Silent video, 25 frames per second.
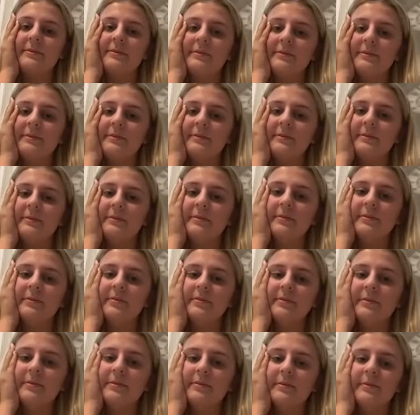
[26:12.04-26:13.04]

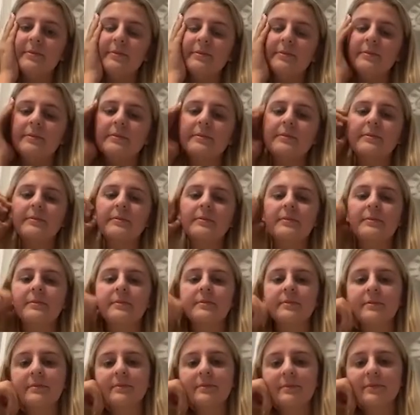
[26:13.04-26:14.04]

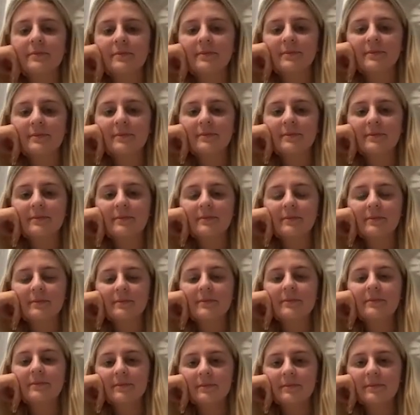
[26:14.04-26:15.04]

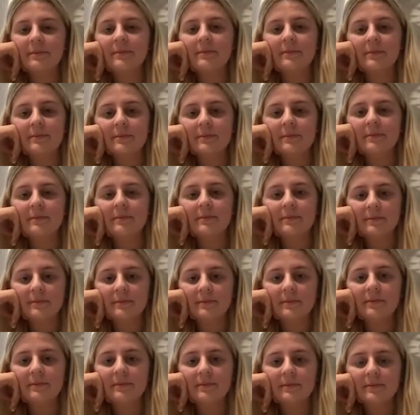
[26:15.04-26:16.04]

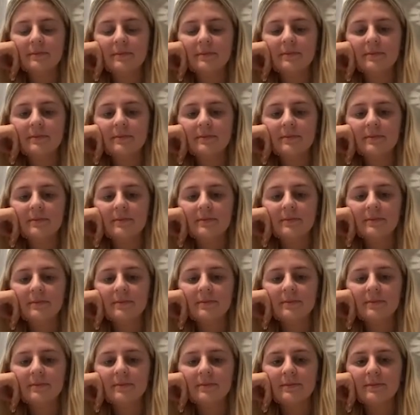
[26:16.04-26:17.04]

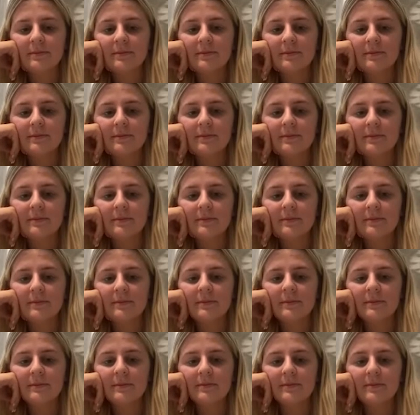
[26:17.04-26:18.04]

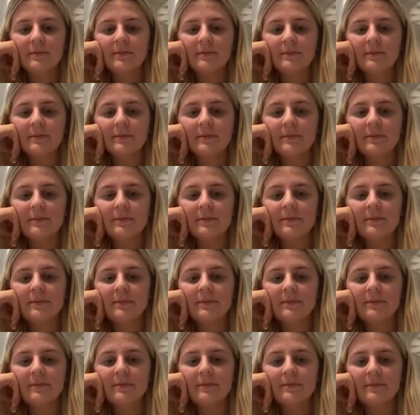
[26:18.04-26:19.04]

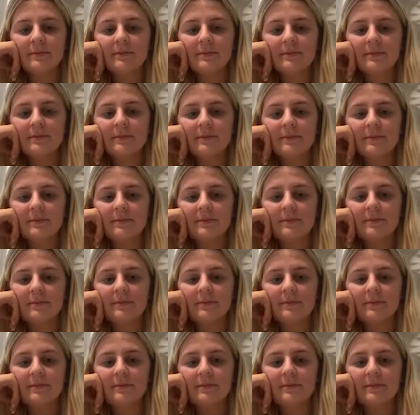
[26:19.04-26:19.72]
The person shown says nothing.